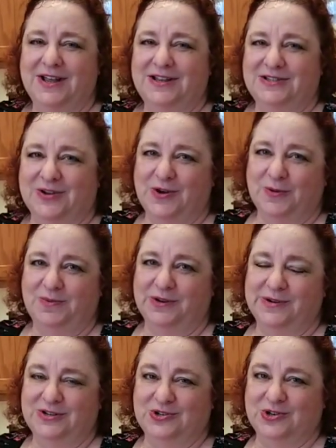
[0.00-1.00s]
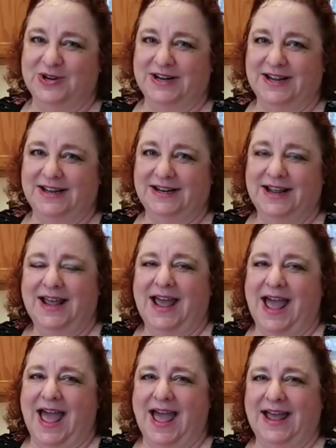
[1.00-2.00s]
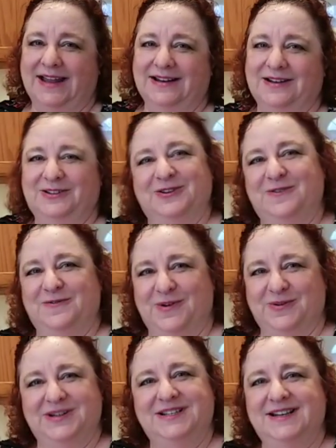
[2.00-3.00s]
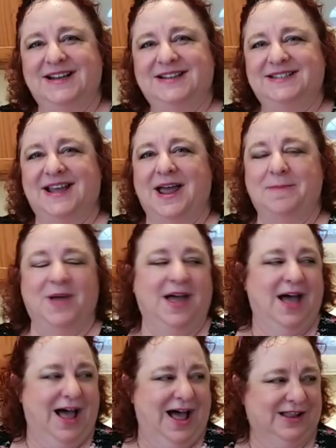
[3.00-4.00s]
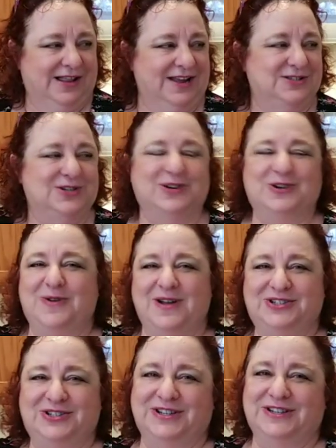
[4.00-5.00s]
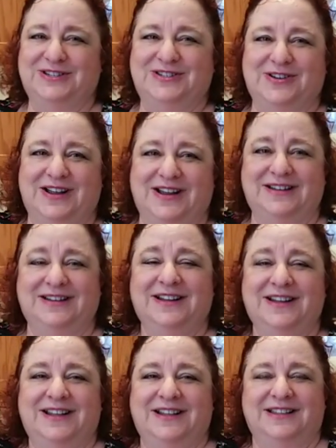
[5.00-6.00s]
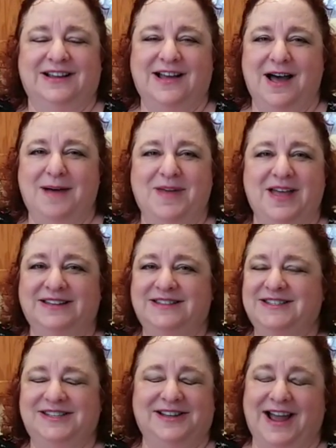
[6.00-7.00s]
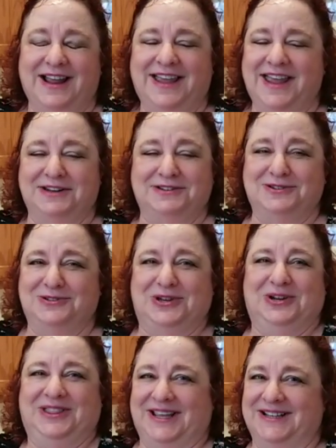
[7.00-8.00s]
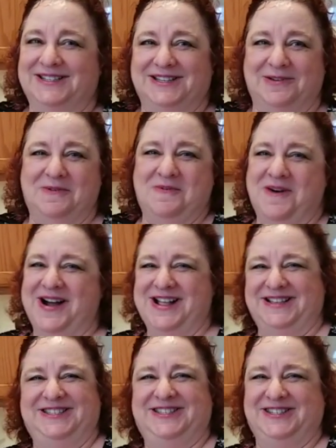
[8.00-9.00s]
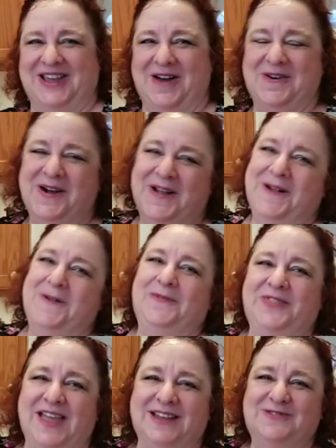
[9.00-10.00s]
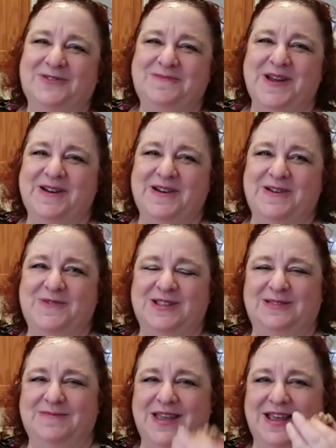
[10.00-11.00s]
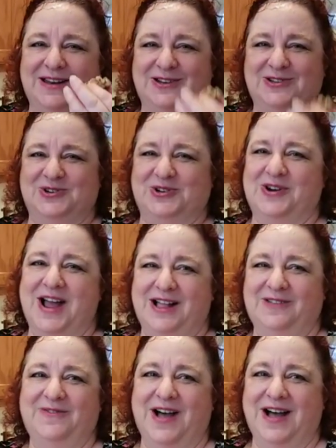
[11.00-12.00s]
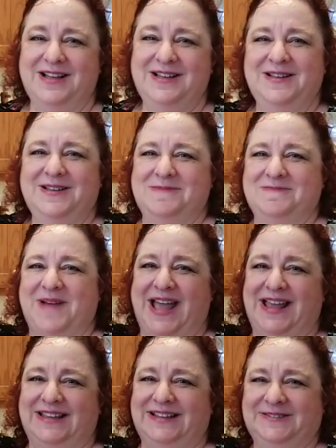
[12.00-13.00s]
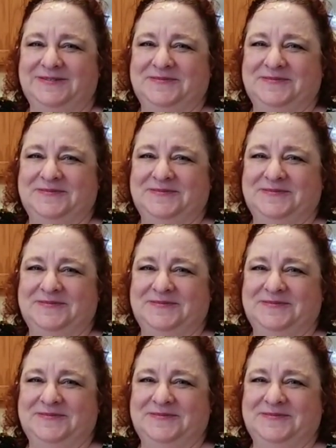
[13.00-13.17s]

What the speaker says: So hope you enjoyed it, and I look forward to next time. I'll answer your questions on the comments. I can't do two things at once, so thanks for bearing with me, and enjoy your halva. Bye.